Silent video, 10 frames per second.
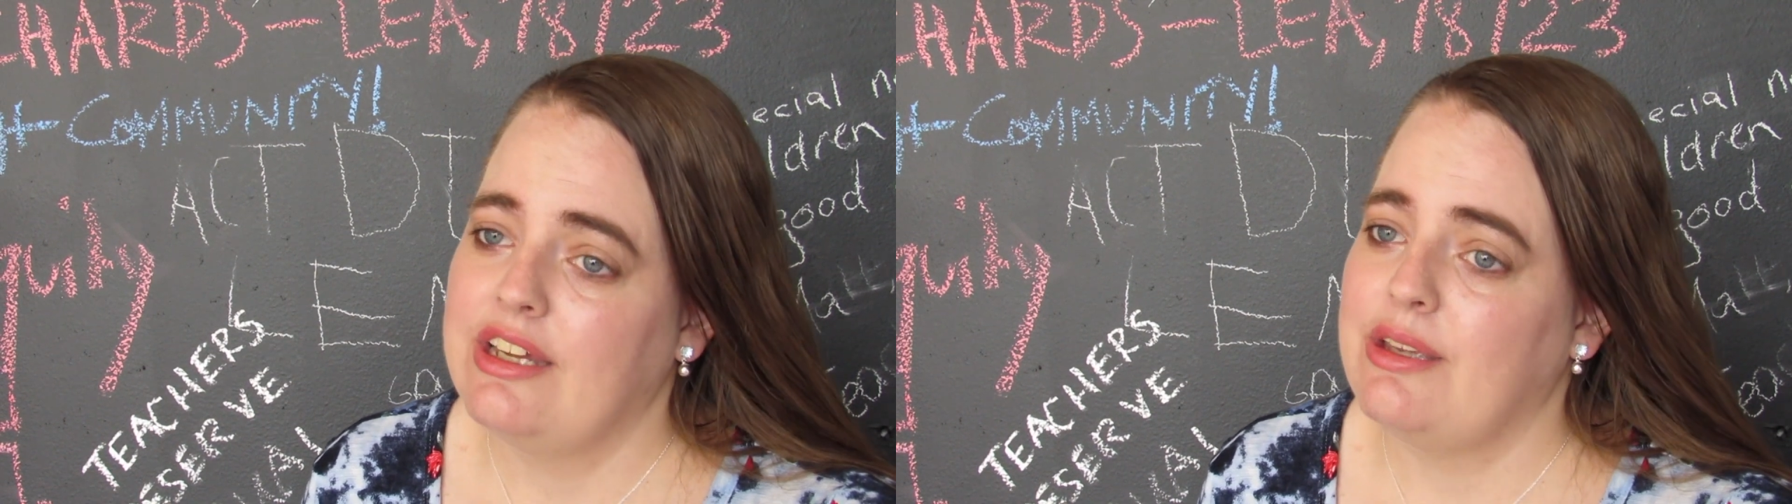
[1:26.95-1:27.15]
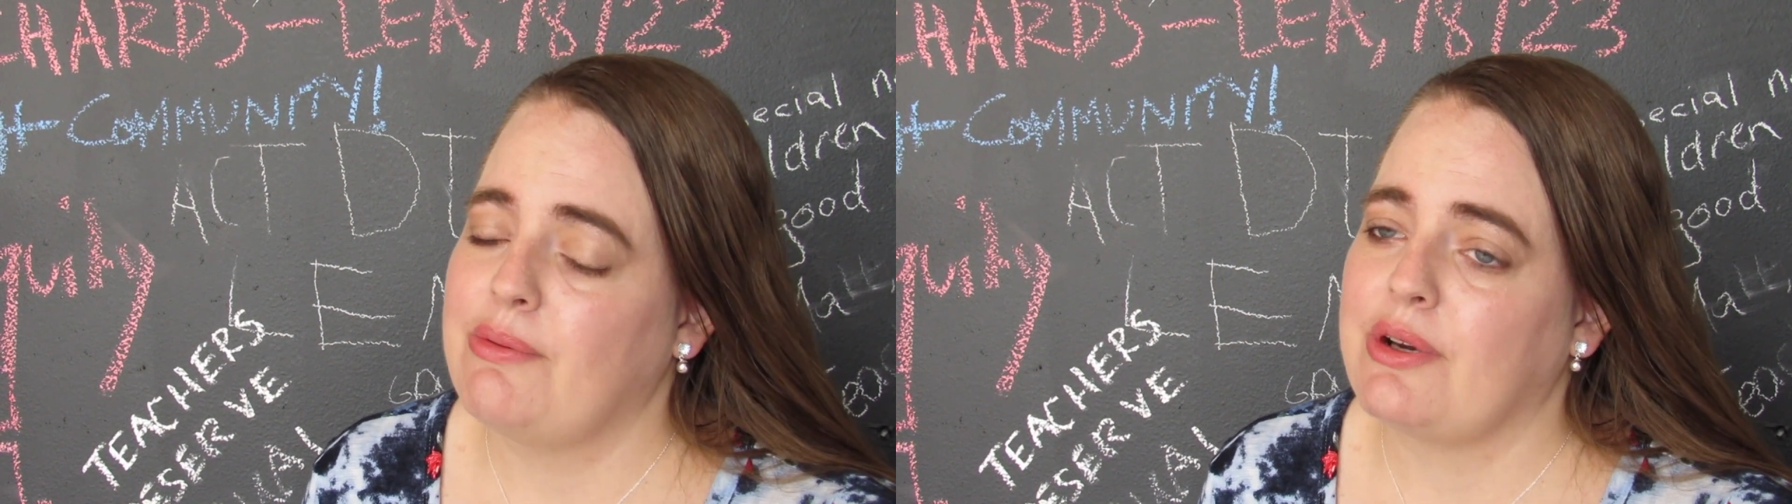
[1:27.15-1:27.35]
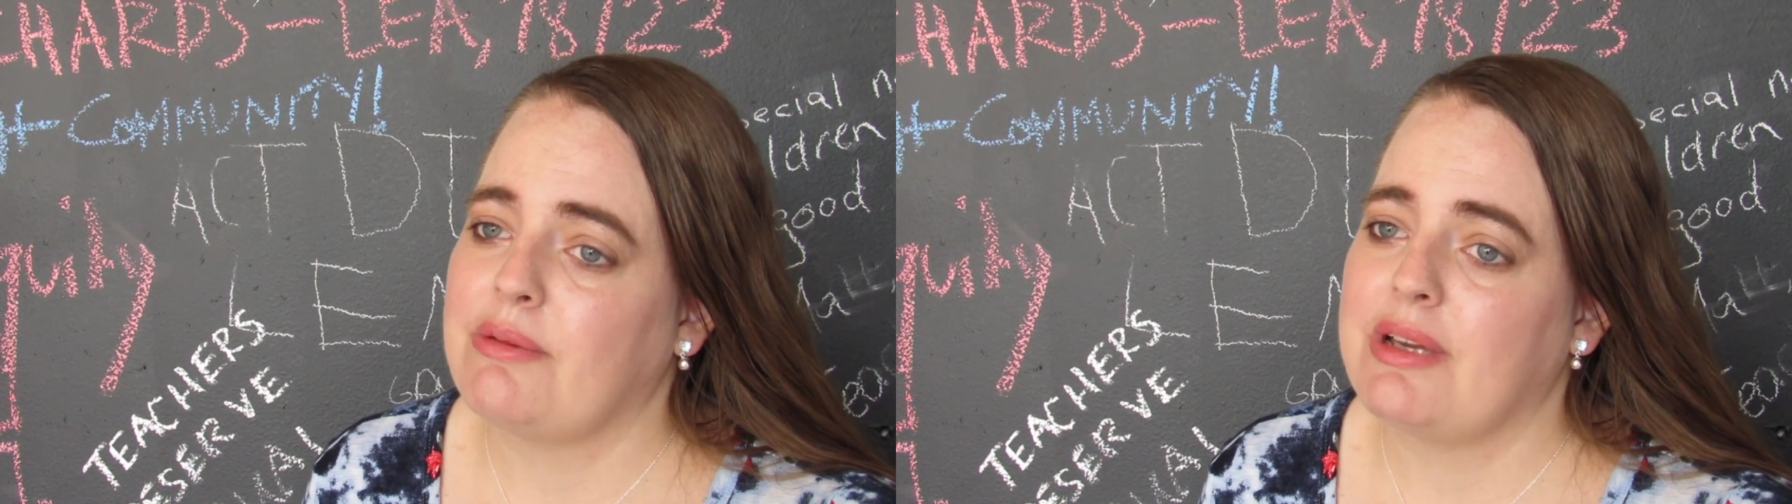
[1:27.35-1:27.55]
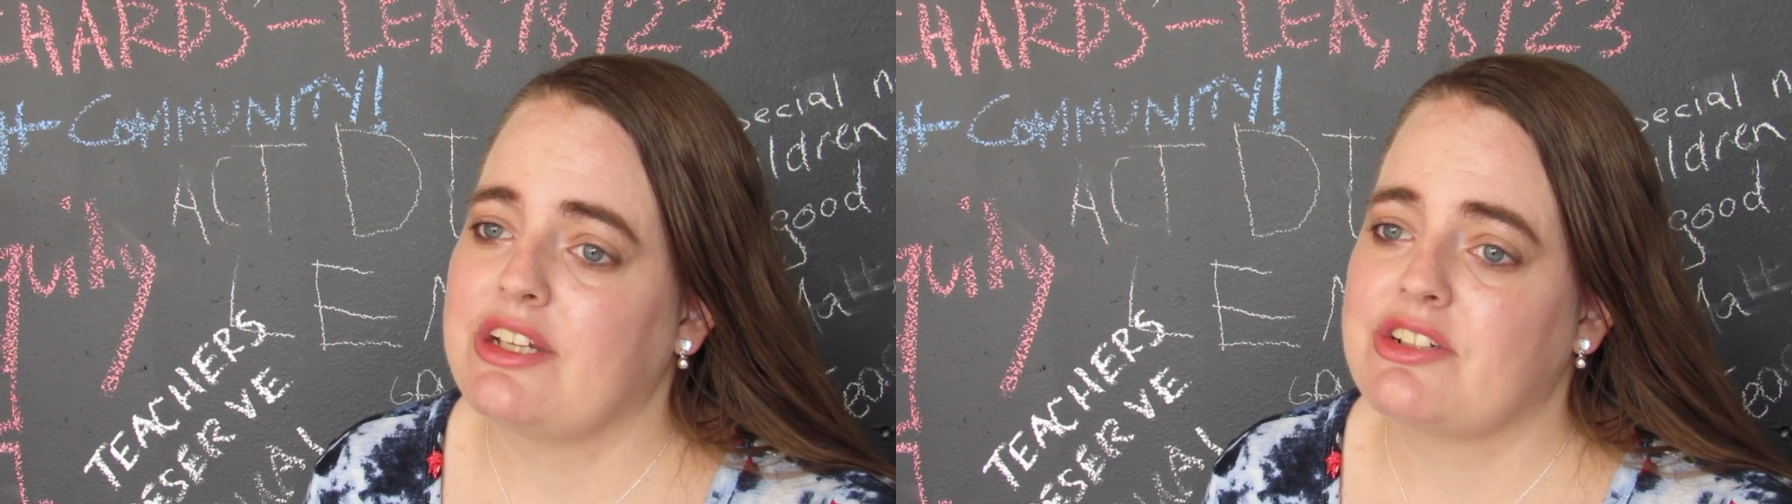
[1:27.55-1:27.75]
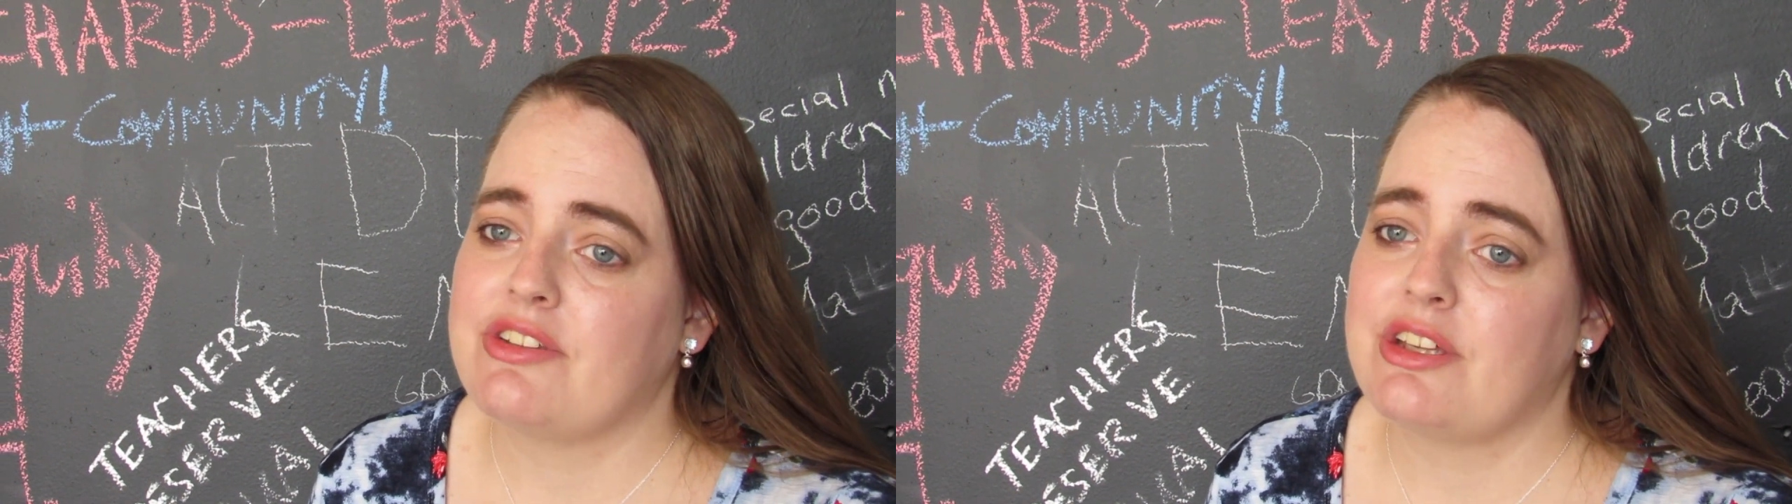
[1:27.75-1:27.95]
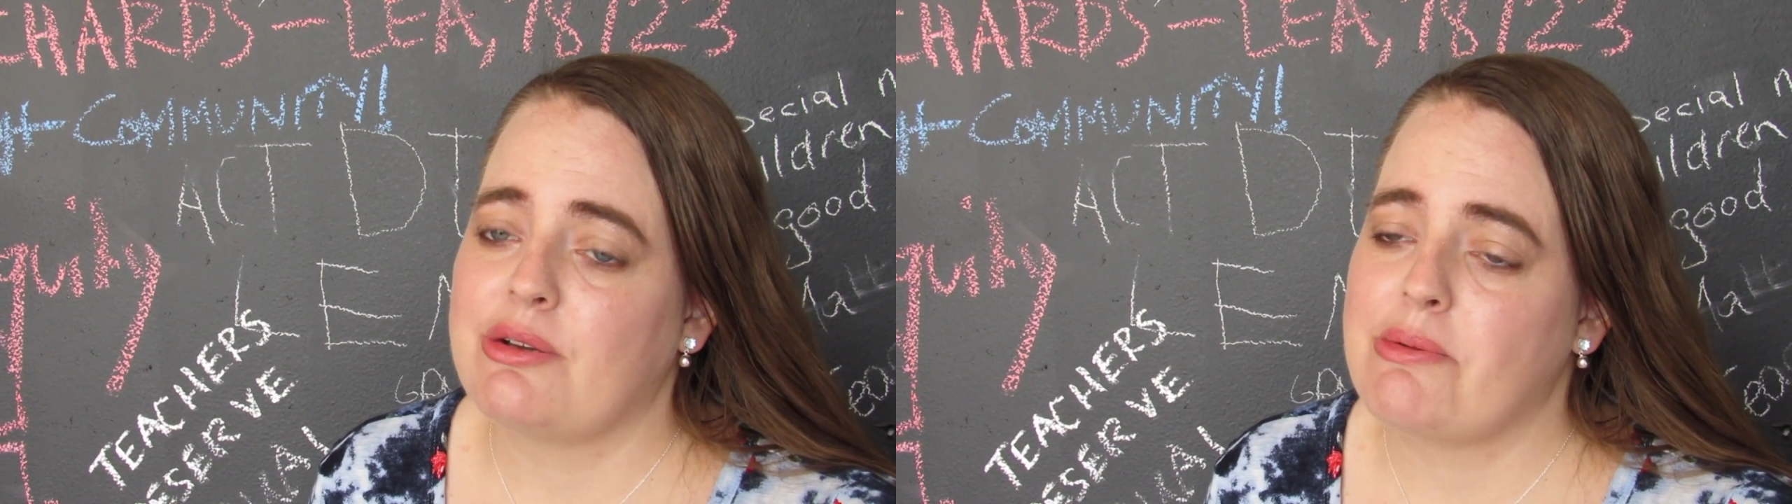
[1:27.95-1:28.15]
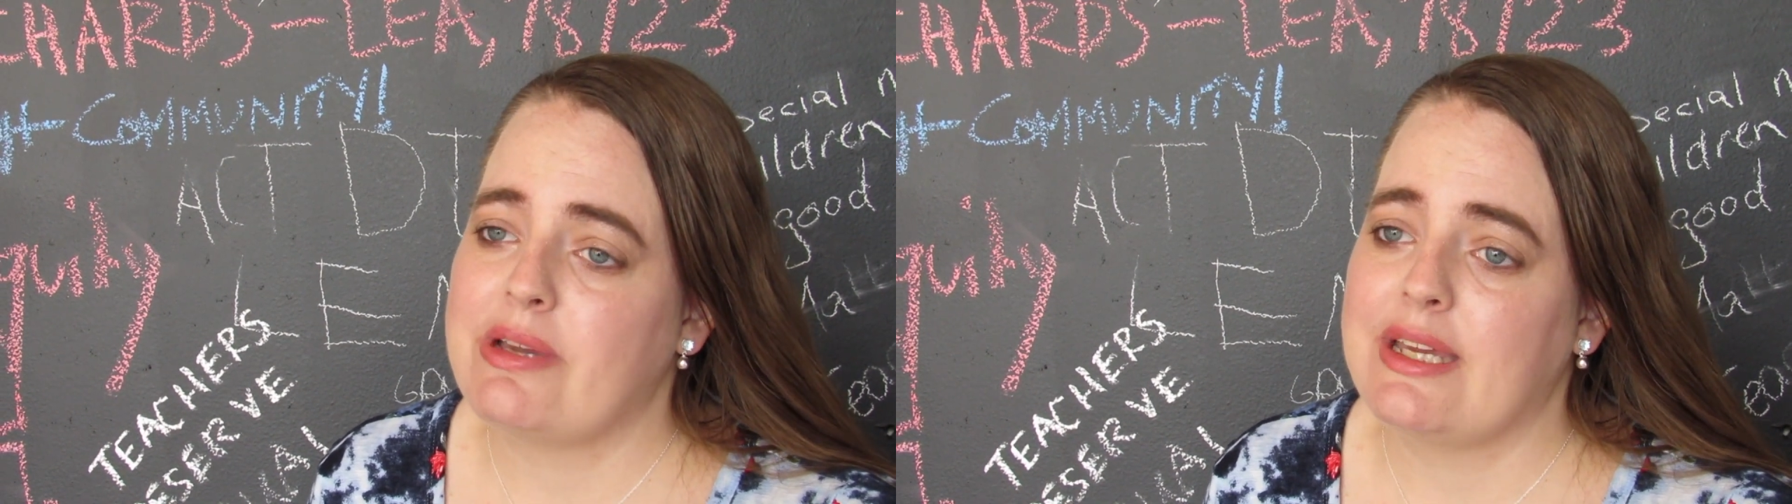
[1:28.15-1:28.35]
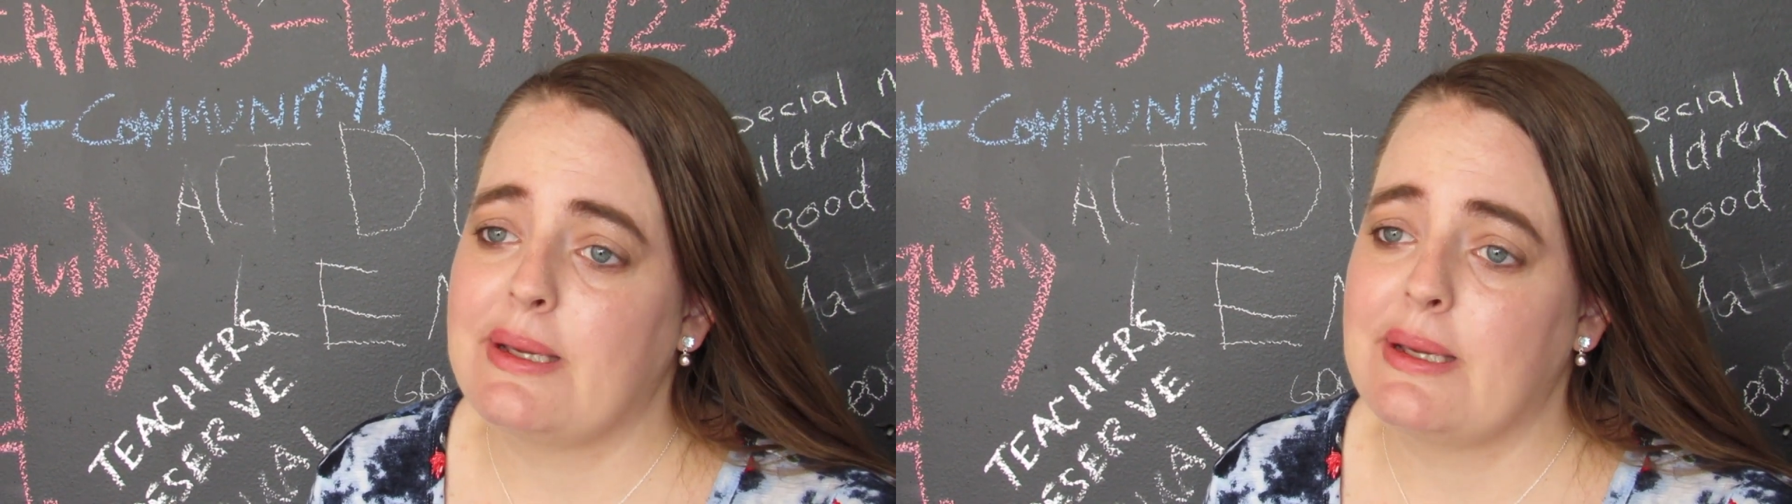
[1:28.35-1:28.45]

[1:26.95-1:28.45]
You wanna make sure that you are being